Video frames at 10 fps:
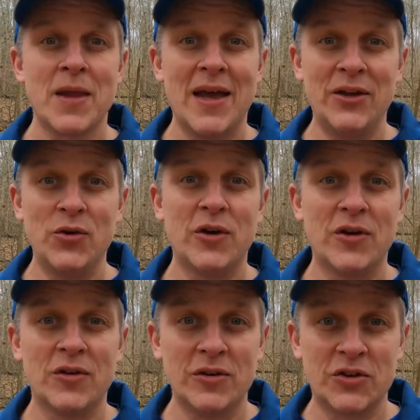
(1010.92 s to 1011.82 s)
and you
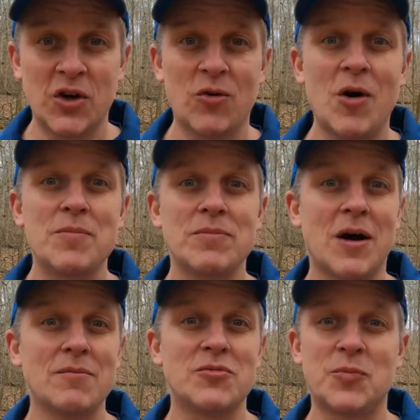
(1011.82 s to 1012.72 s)
can show up
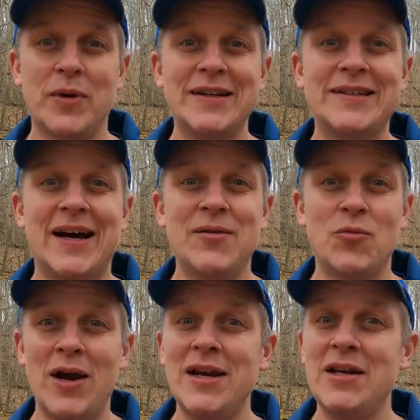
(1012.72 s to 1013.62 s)
come springtime
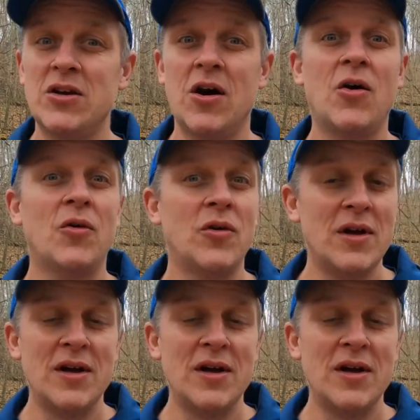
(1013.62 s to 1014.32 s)
ready to go